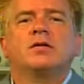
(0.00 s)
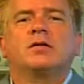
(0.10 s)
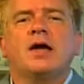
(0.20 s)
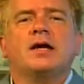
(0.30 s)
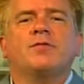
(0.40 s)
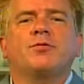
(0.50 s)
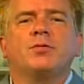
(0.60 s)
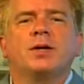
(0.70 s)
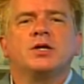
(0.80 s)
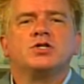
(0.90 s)
Take a few
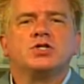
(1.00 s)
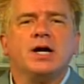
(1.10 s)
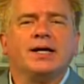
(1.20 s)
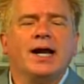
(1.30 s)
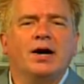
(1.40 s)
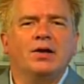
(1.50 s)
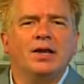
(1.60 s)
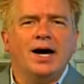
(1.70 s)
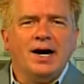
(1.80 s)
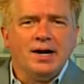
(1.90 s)
minutes, check it out,
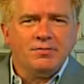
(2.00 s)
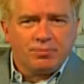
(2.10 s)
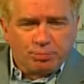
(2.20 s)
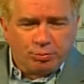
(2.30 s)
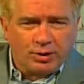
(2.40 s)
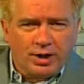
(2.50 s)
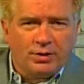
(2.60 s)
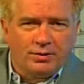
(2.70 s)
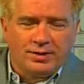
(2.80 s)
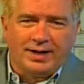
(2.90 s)

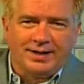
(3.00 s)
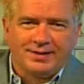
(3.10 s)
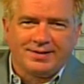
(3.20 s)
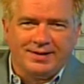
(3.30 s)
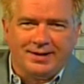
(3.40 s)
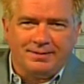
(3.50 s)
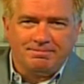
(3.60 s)
liveprayer.com.